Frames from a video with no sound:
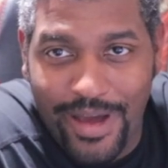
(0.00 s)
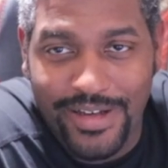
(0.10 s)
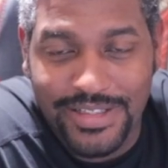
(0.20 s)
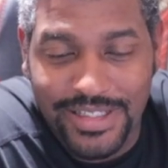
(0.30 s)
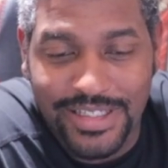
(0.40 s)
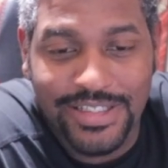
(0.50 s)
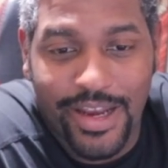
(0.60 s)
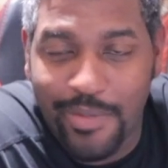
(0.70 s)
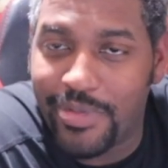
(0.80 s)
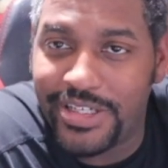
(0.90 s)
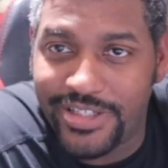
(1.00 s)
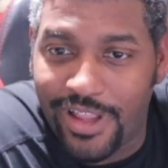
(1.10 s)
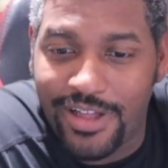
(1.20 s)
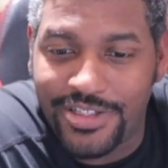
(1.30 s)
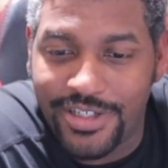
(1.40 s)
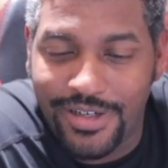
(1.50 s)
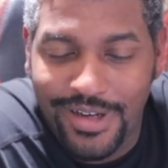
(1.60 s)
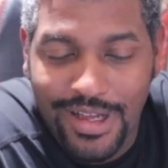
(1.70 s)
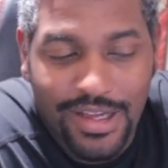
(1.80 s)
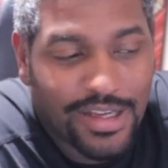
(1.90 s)
It's an exotic breach launcher.
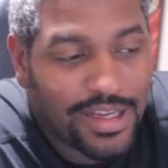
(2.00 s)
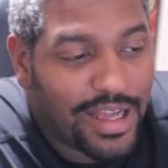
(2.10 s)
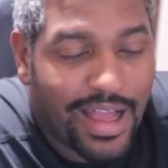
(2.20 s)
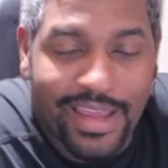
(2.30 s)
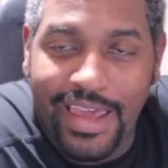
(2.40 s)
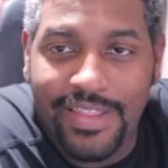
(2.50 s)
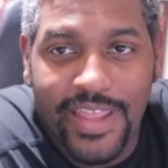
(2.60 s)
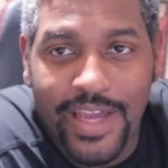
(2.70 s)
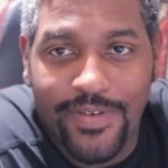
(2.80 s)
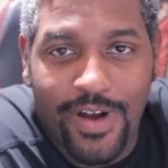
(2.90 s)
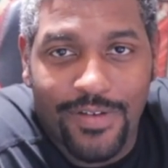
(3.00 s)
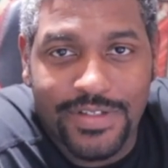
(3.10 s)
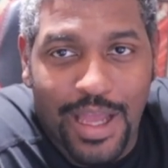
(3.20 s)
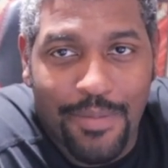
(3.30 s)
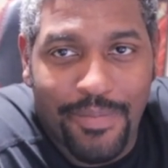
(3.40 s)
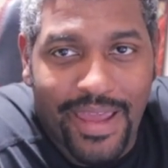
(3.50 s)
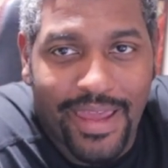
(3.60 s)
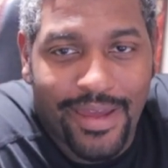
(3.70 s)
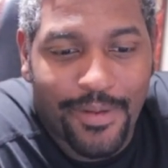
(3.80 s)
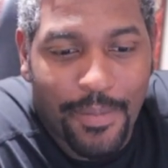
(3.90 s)
I can't think of it off the top of my
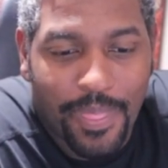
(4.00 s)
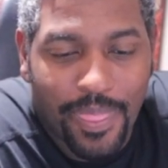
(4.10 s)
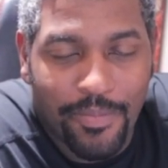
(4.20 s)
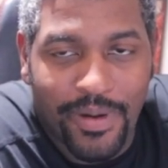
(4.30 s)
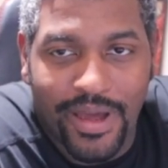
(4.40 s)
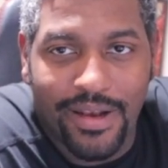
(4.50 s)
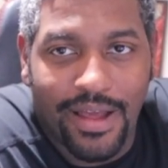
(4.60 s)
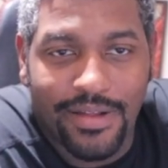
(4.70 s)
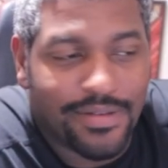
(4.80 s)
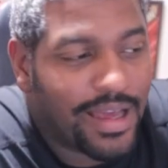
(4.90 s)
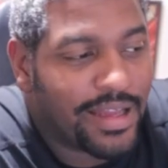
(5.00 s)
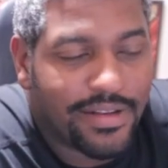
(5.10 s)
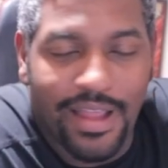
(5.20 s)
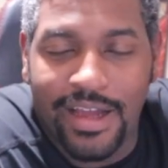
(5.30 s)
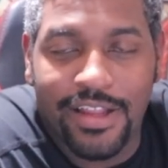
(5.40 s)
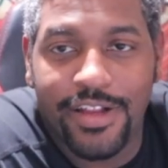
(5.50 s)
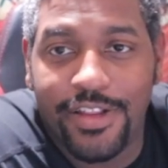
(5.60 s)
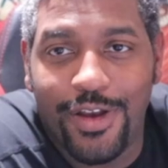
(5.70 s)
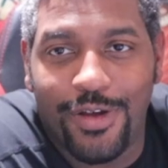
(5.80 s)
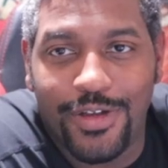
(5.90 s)
head, but I
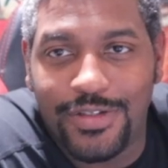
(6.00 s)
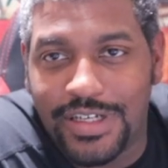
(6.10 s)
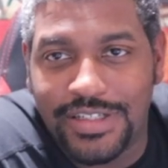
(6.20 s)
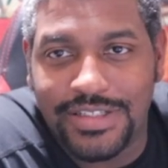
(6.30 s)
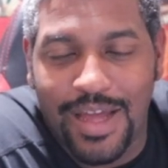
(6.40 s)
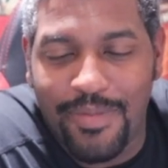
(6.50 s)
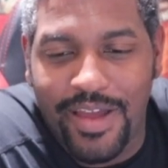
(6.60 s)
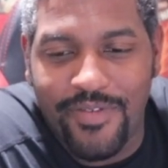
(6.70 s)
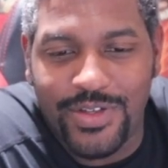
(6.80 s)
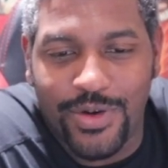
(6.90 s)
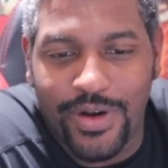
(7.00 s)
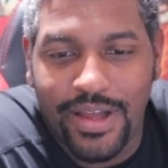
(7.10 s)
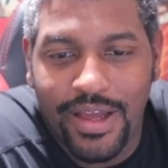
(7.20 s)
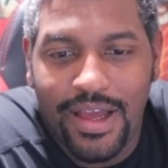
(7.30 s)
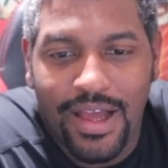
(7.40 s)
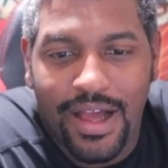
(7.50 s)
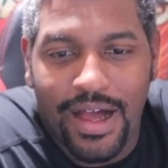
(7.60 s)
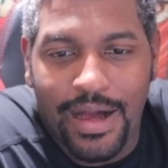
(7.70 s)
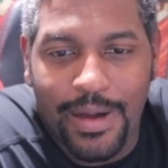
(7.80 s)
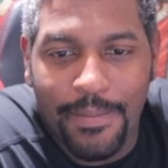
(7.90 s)
clearly don't use it because it's not in my inventory.
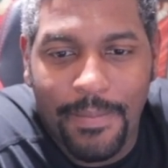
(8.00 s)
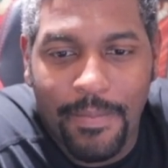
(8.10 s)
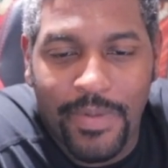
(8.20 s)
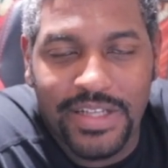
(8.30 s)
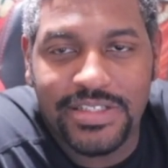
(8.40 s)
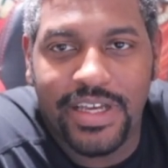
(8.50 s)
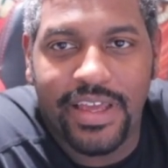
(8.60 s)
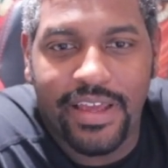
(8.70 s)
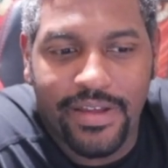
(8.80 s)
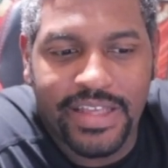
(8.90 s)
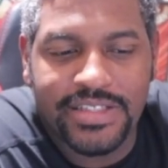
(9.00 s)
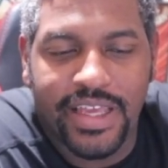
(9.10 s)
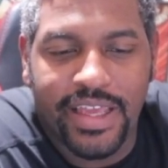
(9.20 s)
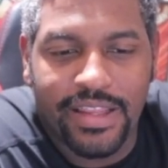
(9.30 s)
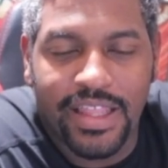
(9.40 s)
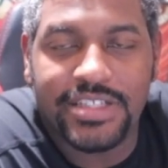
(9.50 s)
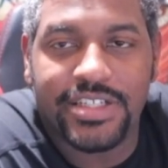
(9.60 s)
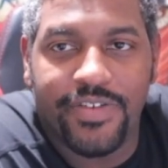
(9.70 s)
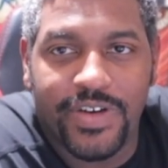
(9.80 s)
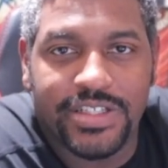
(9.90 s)
But it's a
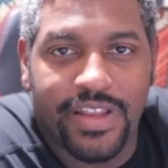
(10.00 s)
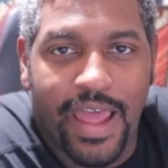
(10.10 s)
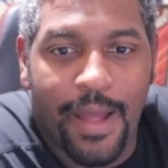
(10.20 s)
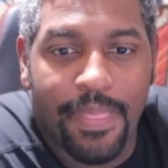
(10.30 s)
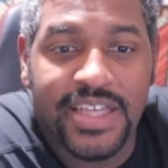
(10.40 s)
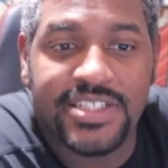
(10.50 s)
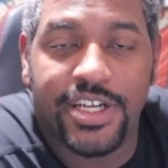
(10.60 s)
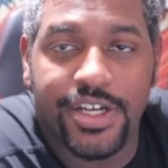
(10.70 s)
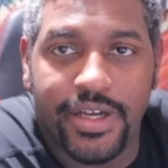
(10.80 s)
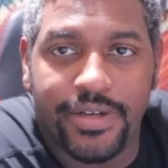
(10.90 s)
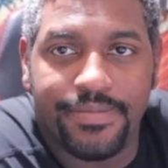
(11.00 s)
legendary version of that. Is it good?